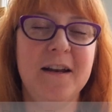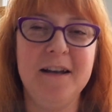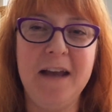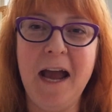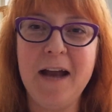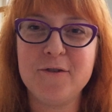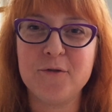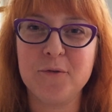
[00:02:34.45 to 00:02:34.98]

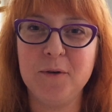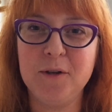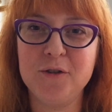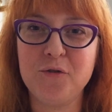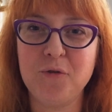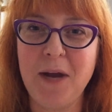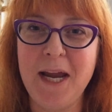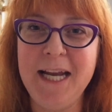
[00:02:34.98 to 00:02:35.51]
natural
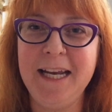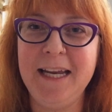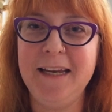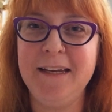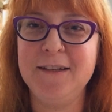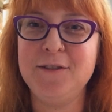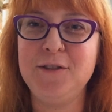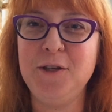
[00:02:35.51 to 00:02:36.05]

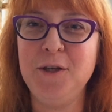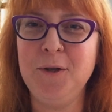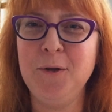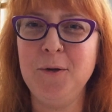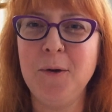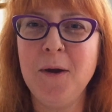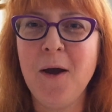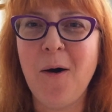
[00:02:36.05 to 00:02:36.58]
training
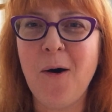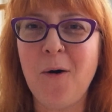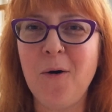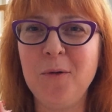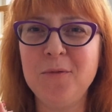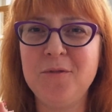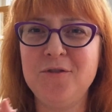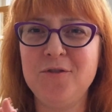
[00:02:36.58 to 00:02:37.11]
to
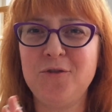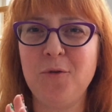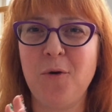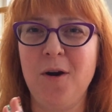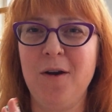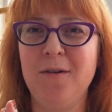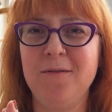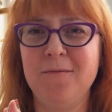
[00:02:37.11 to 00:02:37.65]
hold
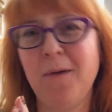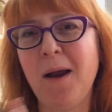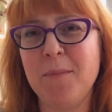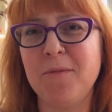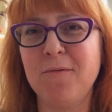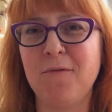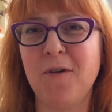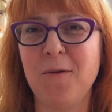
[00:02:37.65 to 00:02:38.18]
short right
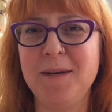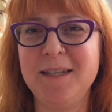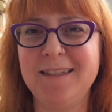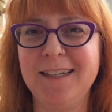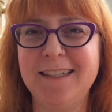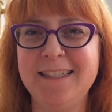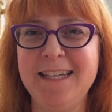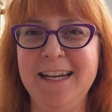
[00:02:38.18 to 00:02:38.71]
before we
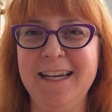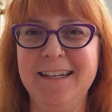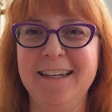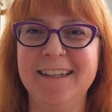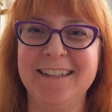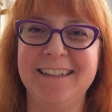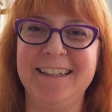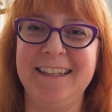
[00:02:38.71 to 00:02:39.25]
succeed
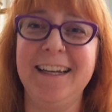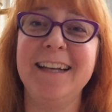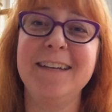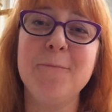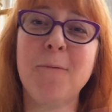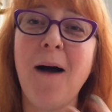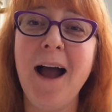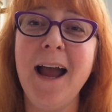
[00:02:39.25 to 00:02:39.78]

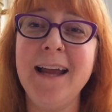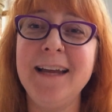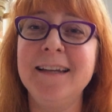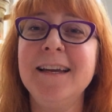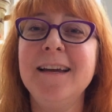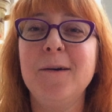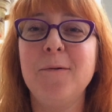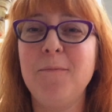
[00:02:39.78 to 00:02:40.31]
and why
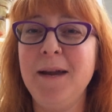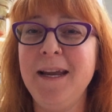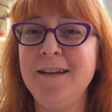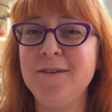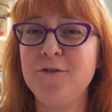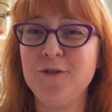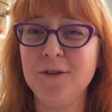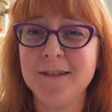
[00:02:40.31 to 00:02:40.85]

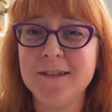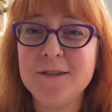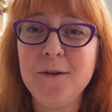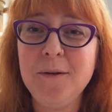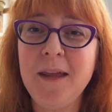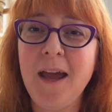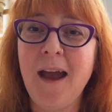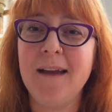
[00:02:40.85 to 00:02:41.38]
we shouldn't
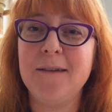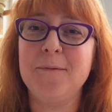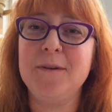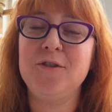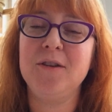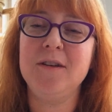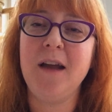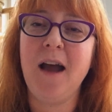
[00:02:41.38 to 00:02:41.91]
do that. We
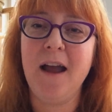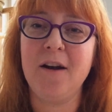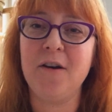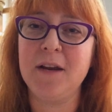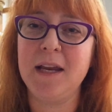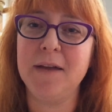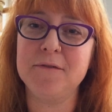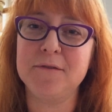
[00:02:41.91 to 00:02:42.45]
shouldn't hide our
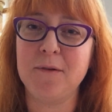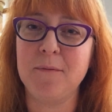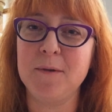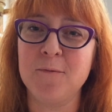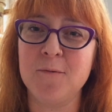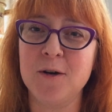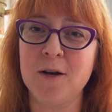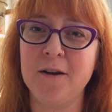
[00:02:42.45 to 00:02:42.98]
gifts from
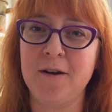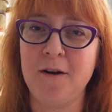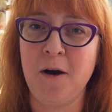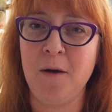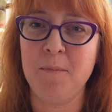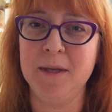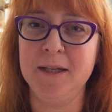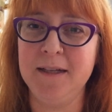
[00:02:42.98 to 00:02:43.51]
the world and
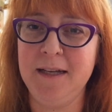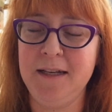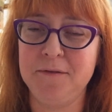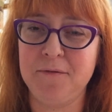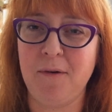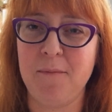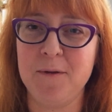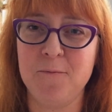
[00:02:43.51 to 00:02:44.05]
our abilities
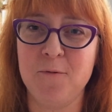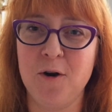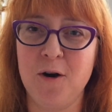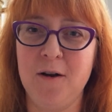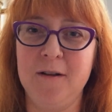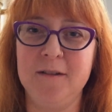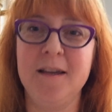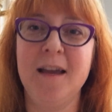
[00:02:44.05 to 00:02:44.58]
from the
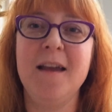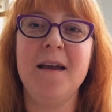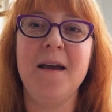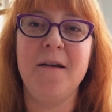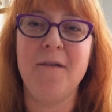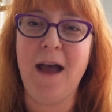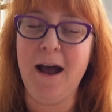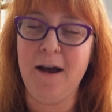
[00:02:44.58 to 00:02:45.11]
world
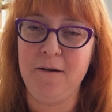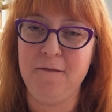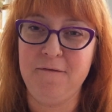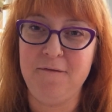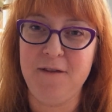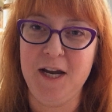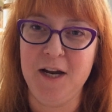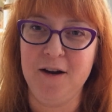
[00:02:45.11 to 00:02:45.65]
out of
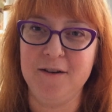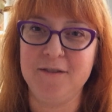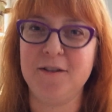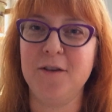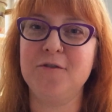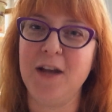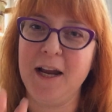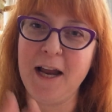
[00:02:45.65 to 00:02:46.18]
fear.
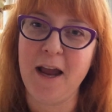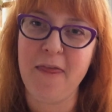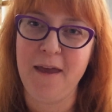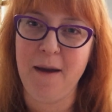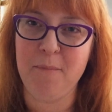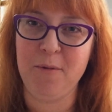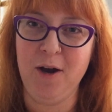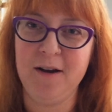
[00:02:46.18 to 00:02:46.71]
So check out
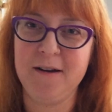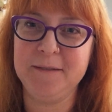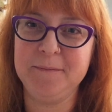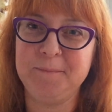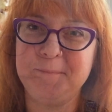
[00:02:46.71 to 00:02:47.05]
that book.